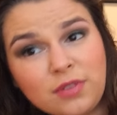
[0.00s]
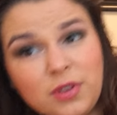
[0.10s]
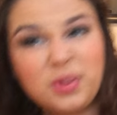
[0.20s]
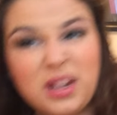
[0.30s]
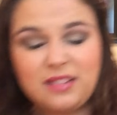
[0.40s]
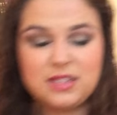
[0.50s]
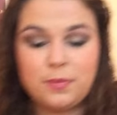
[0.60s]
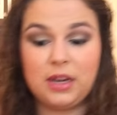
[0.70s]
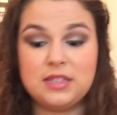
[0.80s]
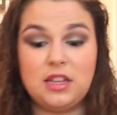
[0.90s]
review playlist
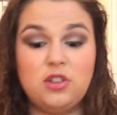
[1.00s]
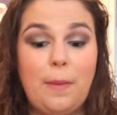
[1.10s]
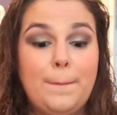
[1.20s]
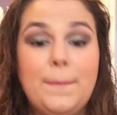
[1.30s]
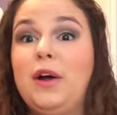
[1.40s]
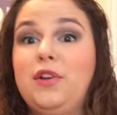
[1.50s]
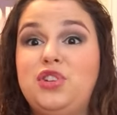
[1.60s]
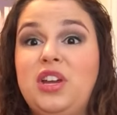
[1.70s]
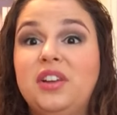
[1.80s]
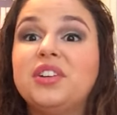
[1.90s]
because there's a
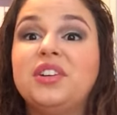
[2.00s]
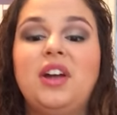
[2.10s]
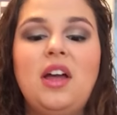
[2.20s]
bunch here.